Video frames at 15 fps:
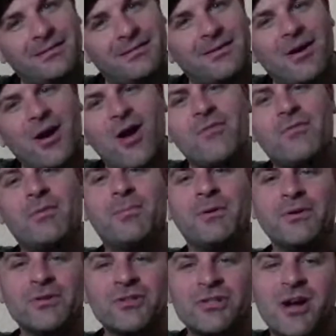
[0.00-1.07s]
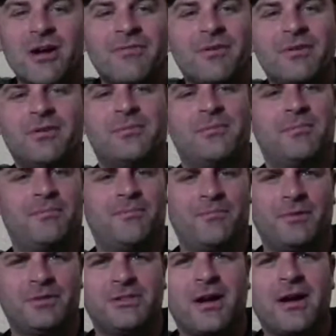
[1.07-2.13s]
over a blues shuffle,
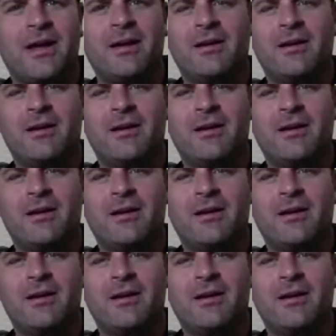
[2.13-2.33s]
try it.